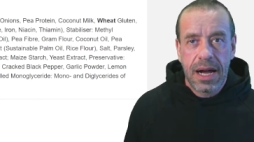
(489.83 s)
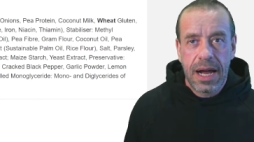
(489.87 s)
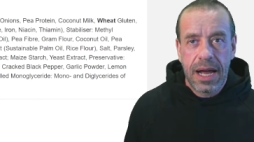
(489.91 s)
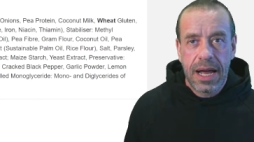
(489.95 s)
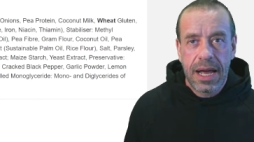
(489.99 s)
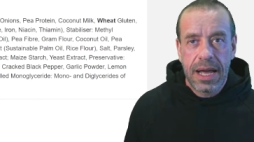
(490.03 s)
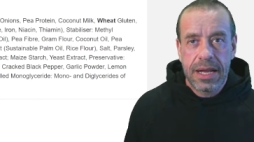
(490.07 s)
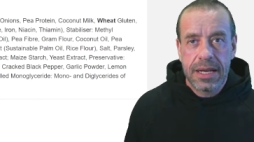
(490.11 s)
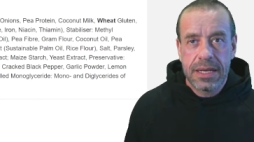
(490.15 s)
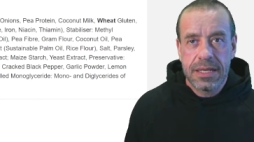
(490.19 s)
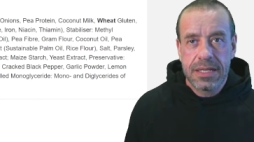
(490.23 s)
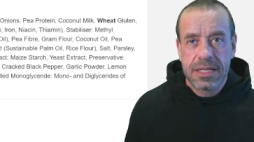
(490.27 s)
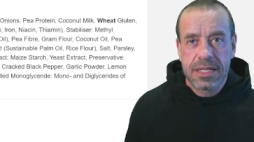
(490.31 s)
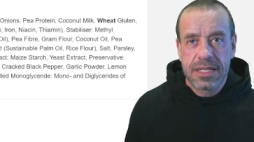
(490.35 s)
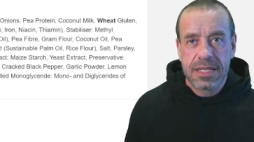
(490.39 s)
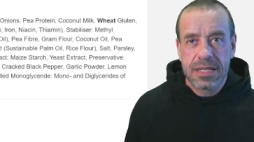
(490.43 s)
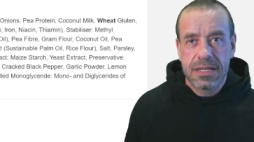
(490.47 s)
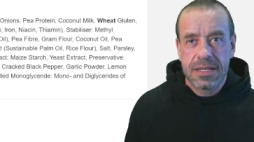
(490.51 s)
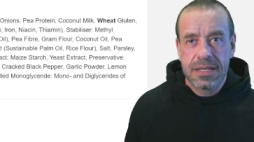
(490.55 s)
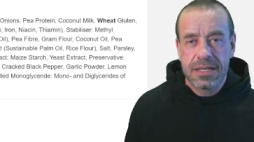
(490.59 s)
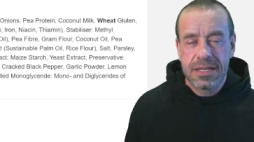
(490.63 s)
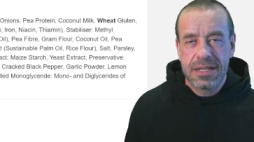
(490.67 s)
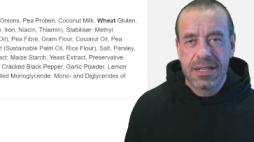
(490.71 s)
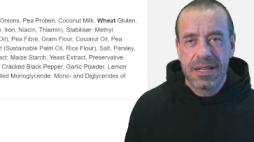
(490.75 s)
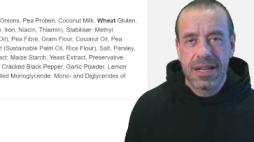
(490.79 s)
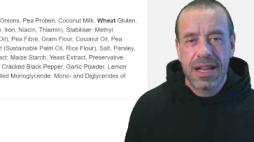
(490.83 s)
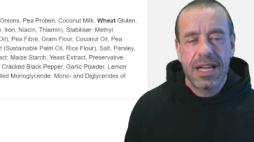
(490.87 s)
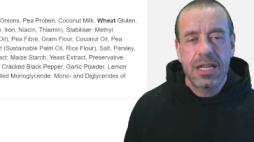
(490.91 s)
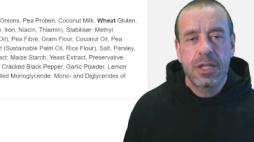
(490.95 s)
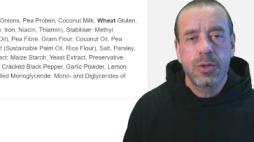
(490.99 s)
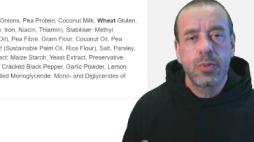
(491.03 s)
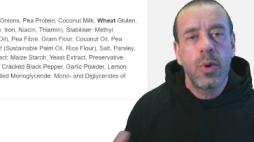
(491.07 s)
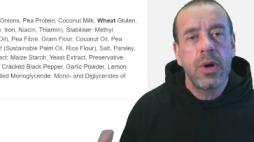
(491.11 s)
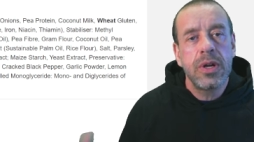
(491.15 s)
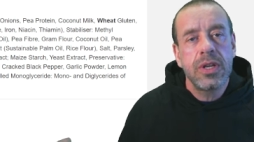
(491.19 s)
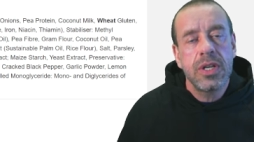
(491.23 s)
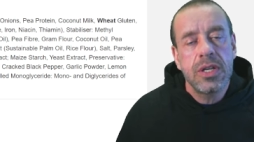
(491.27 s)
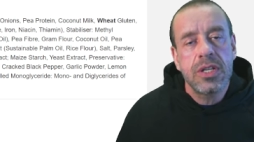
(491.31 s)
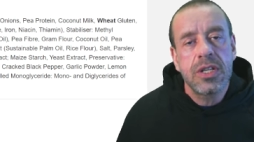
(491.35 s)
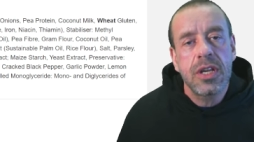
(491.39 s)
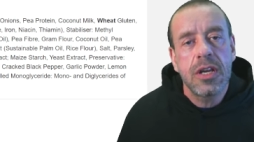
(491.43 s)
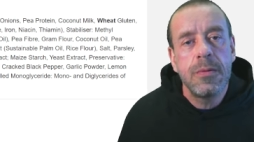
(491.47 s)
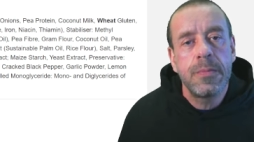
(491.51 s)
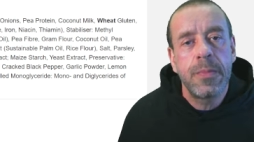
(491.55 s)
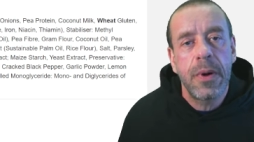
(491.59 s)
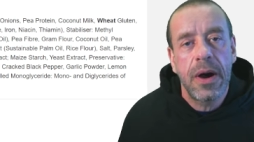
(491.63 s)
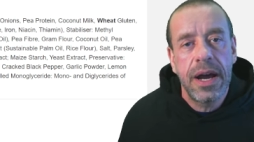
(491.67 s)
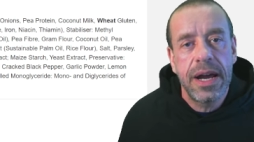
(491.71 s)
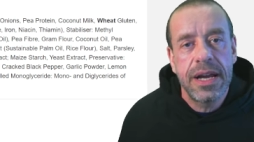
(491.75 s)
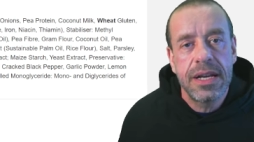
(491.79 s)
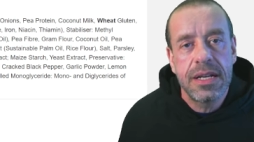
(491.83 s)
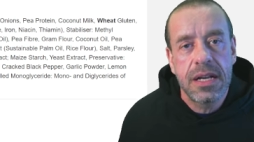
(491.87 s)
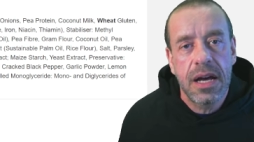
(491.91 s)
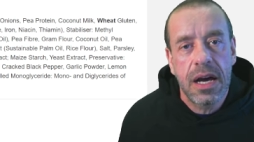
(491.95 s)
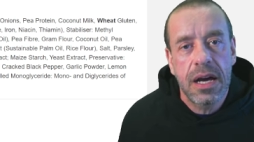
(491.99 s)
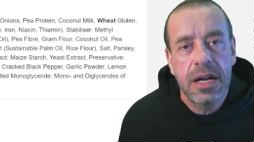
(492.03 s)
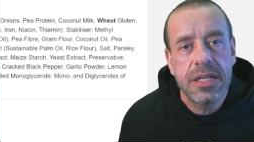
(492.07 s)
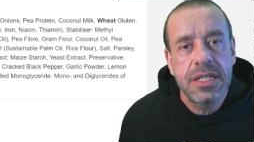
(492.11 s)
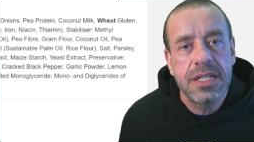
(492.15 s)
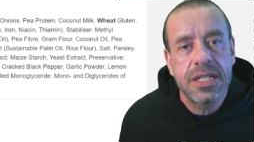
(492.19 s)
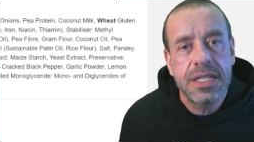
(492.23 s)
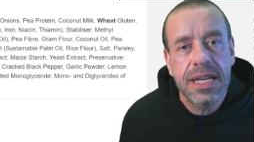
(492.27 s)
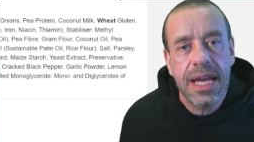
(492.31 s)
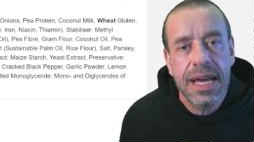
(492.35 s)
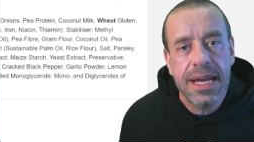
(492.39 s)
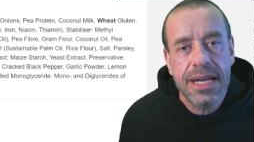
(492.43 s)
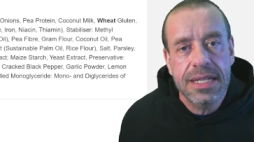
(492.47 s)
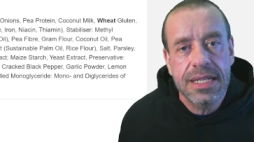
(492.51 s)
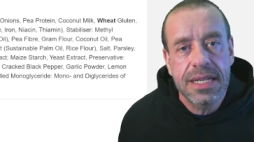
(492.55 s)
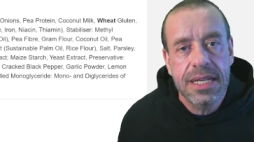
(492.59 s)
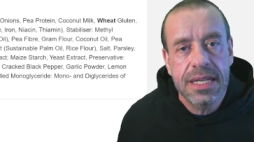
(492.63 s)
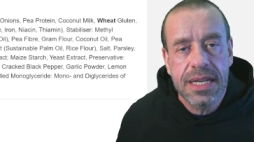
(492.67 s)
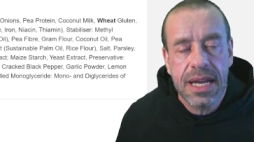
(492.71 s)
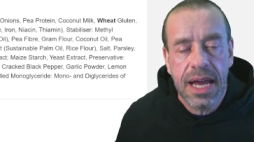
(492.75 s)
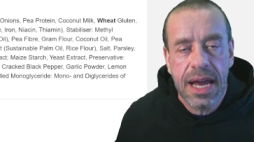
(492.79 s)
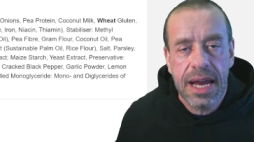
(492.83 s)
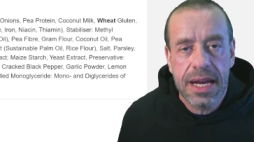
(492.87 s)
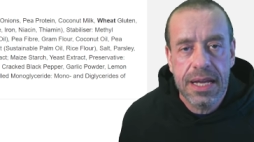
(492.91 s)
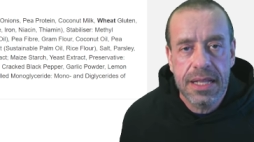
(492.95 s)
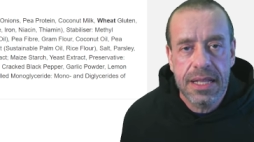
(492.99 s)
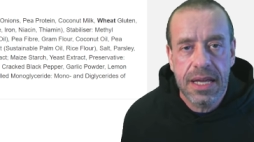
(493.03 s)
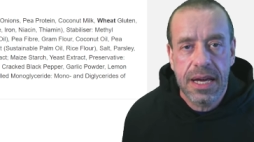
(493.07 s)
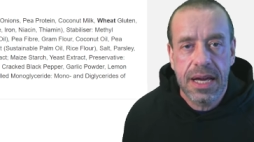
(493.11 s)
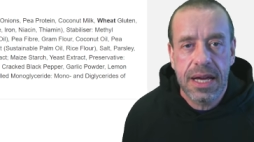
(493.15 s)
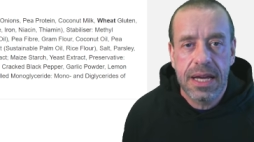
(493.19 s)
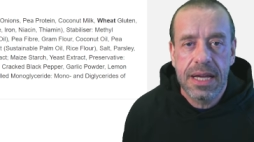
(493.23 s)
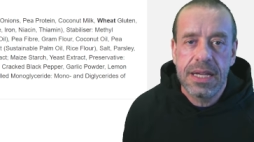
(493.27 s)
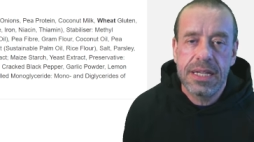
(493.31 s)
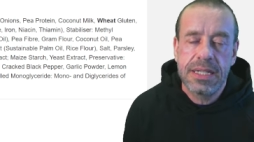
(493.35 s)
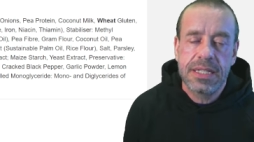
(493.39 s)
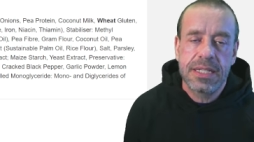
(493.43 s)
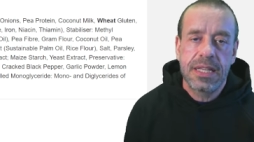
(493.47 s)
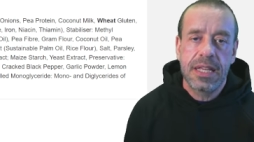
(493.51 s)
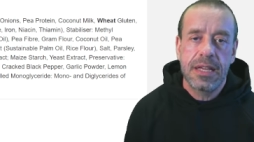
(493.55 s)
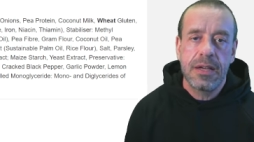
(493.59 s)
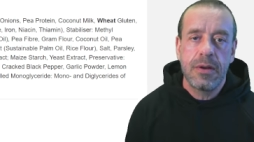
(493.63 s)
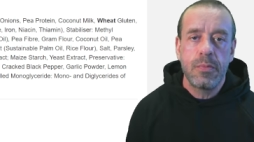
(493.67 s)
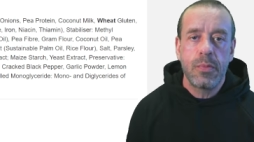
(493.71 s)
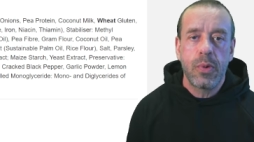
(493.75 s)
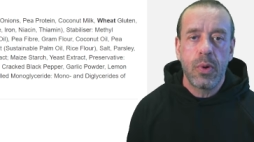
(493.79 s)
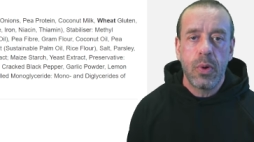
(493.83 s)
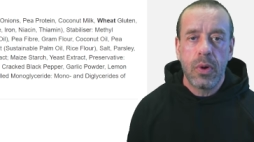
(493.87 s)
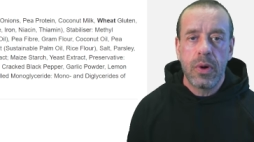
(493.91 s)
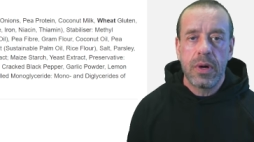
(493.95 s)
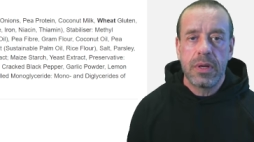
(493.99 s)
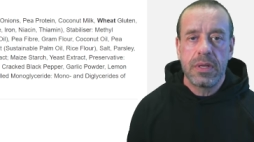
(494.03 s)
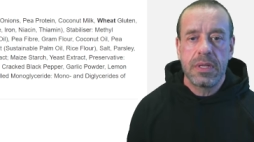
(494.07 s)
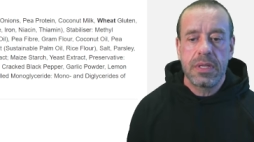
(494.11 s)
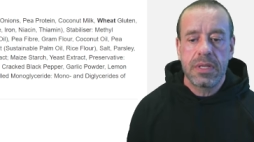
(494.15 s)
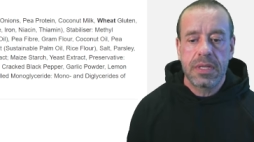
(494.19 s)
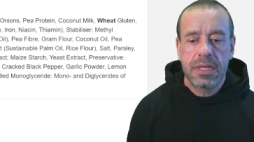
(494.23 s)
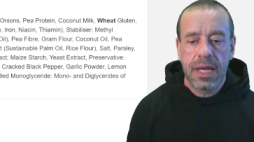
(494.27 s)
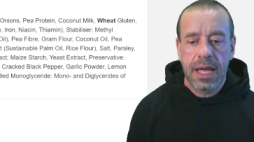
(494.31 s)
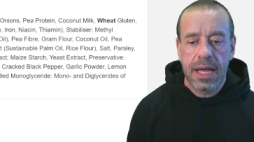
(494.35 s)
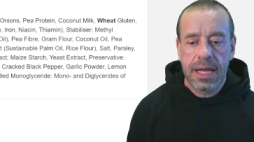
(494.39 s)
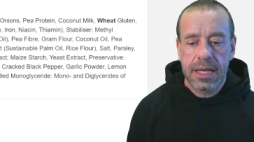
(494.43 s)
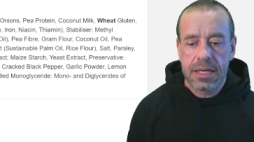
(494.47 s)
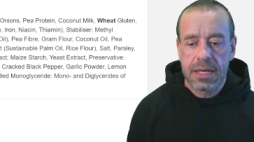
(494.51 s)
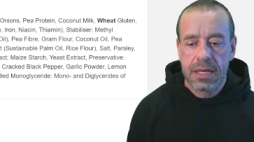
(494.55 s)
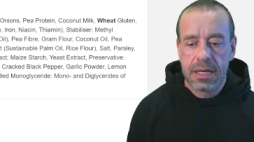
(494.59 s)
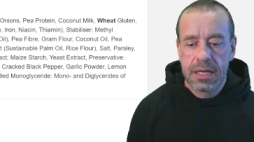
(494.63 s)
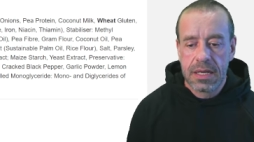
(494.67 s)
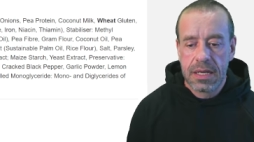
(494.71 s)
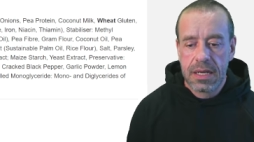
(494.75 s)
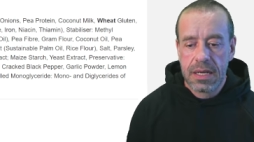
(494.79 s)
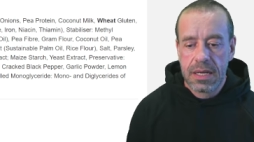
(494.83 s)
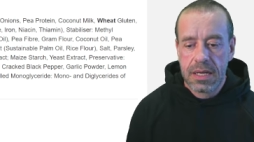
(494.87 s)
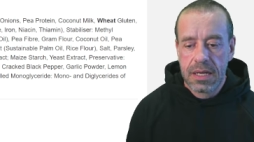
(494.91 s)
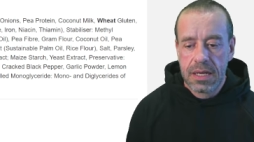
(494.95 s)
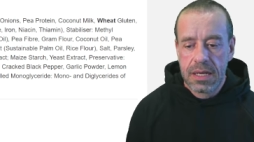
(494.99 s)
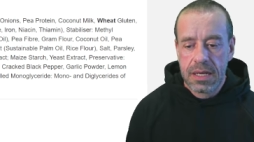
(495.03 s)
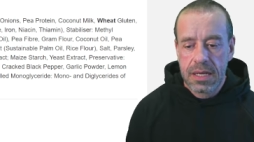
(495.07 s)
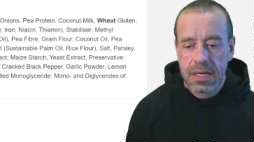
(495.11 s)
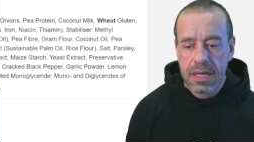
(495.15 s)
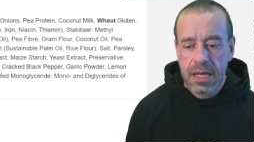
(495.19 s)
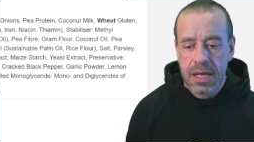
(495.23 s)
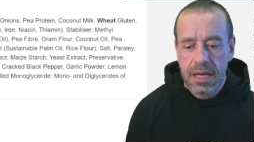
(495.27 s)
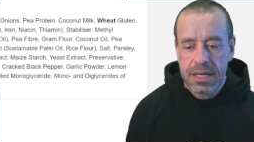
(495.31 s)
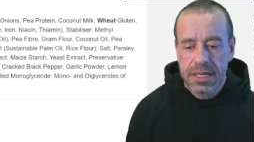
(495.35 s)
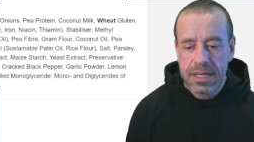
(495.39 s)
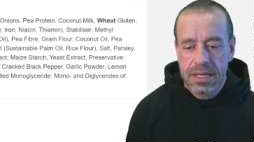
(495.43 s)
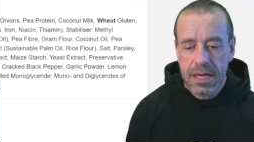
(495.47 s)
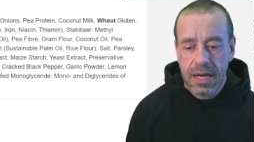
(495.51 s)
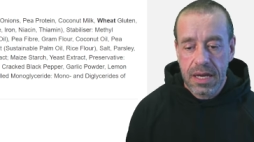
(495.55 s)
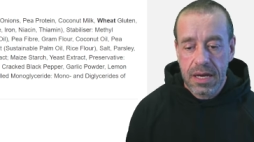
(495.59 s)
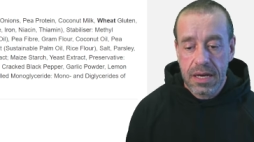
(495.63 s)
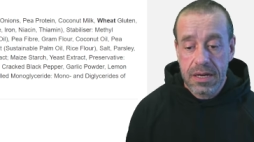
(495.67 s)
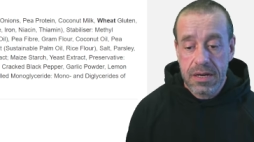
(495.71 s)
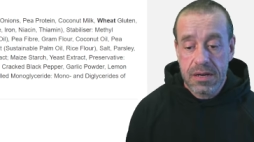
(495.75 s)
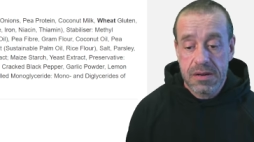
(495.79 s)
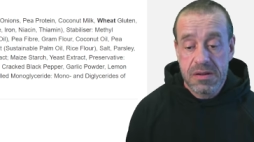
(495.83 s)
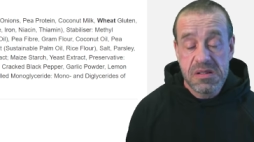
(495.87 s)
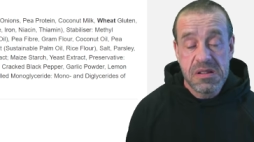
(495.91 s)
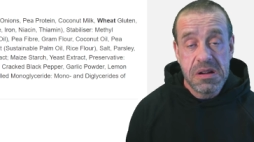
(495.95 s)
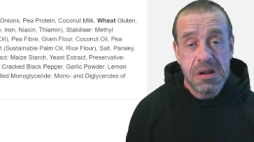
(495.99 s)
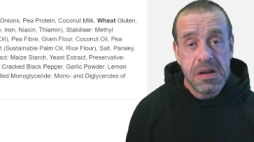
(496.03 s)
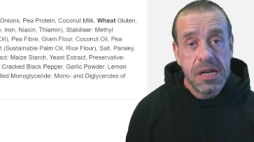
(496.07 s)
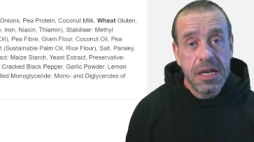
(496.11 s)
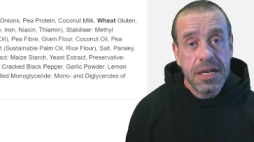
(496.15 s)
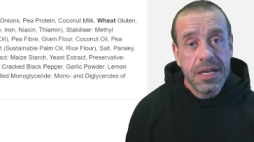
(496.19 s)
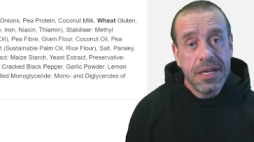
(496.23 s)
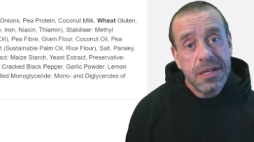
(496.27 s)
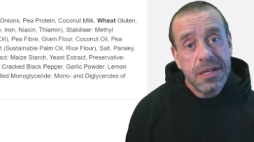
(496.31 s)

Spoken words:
And it's what you do by and large day to day that is the important thing. So